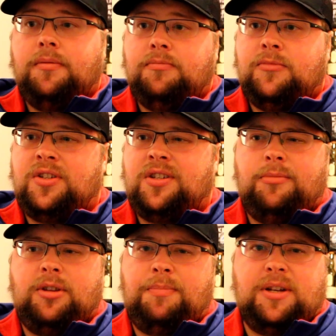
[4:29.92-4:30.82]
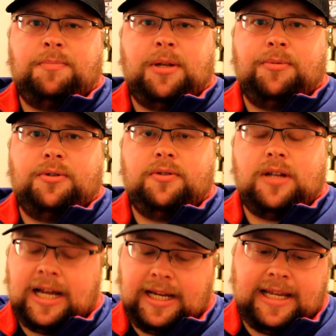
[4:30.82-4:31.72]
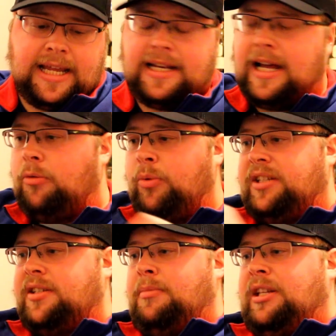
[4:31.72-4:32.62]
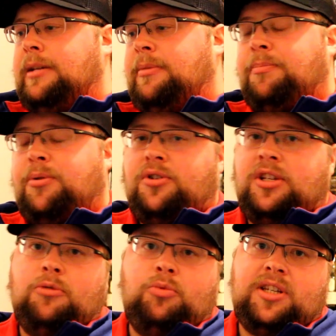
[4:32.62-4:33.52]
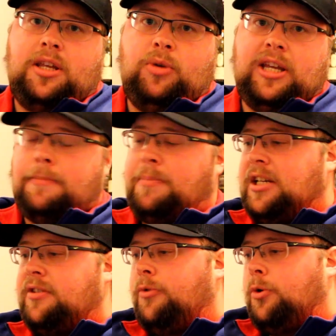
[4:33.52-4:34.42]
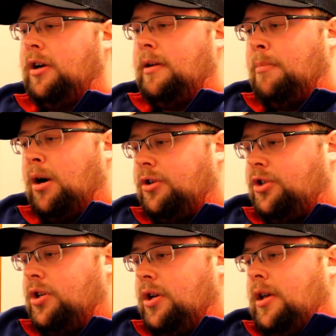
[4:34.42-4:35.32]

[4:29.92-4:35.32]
Just some of the best people. I cannot wait to meet them in person at Whiskey Weekend Batch 4 in March.